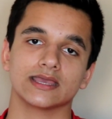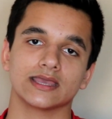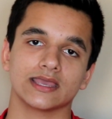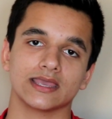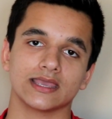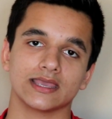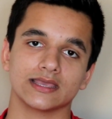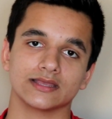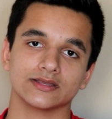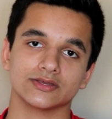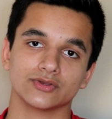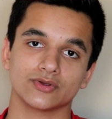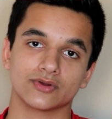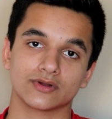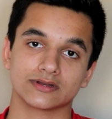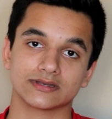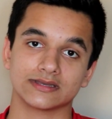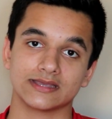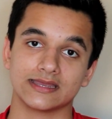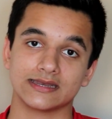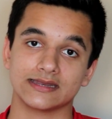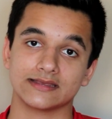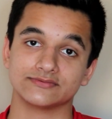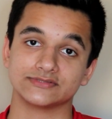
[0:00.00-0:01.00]
and York
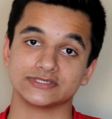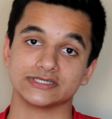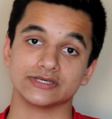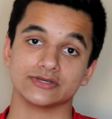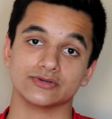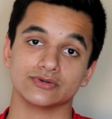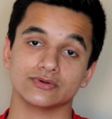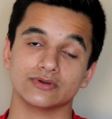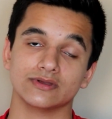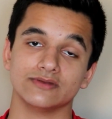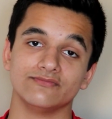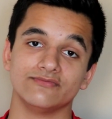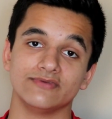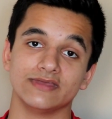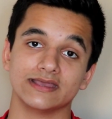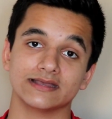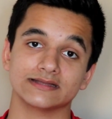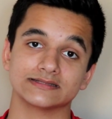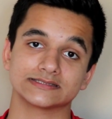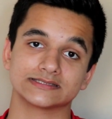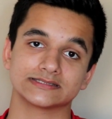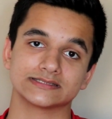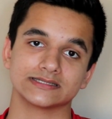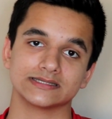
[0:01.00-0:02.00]
9 FC who
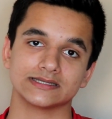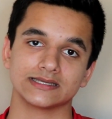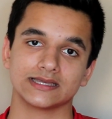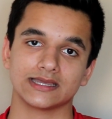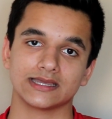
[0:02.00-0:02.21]
advanced.